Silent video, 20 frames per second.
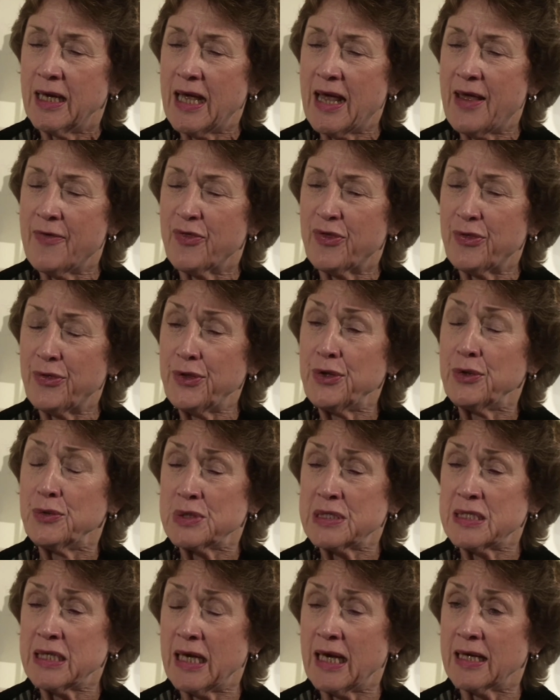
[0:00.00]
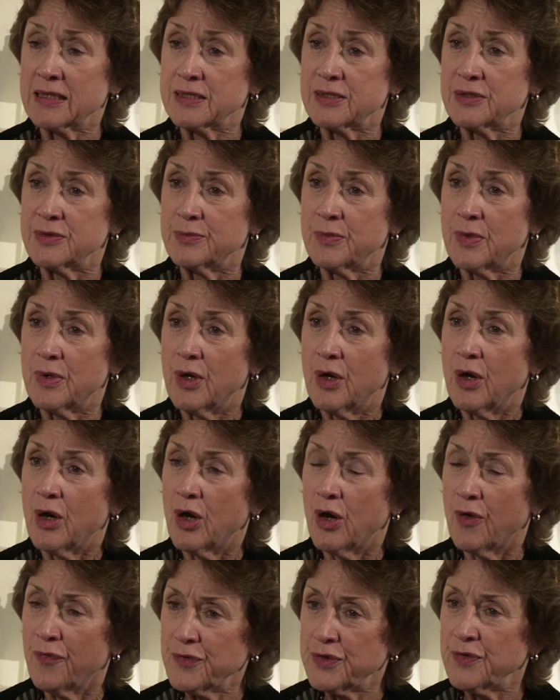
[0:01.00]
enthusiasm,
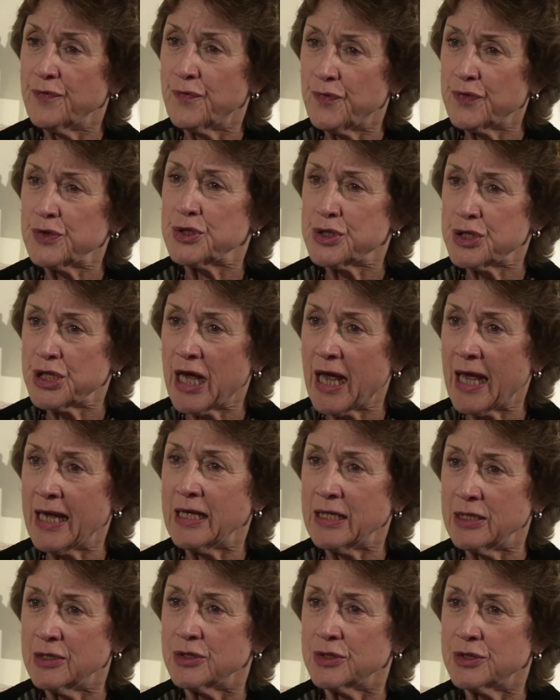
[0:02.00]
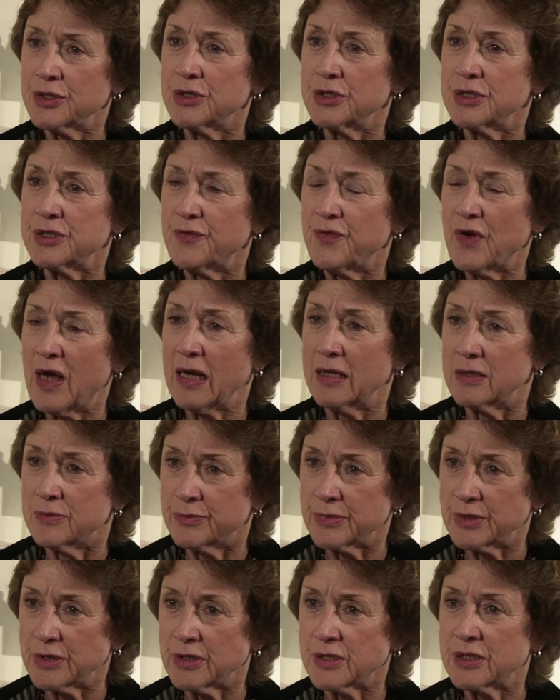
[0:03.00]
often for change and
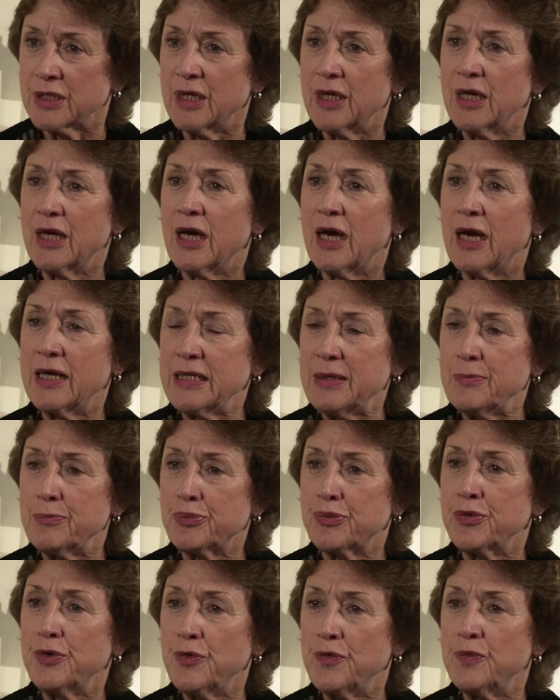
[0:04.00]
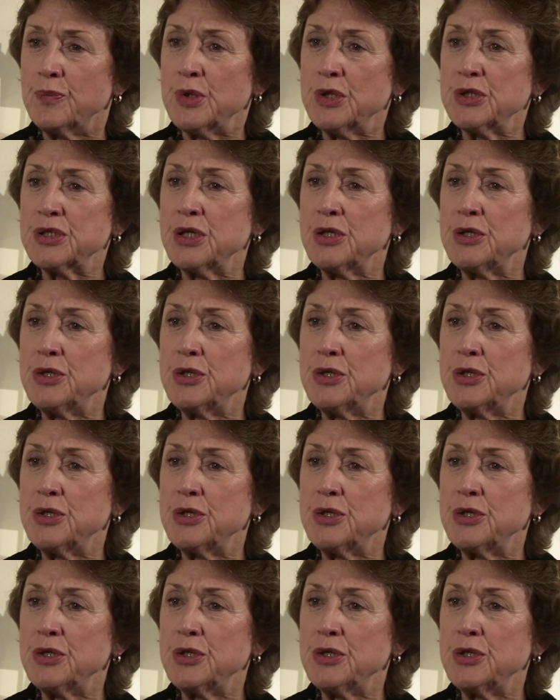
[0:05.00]
development and improvement.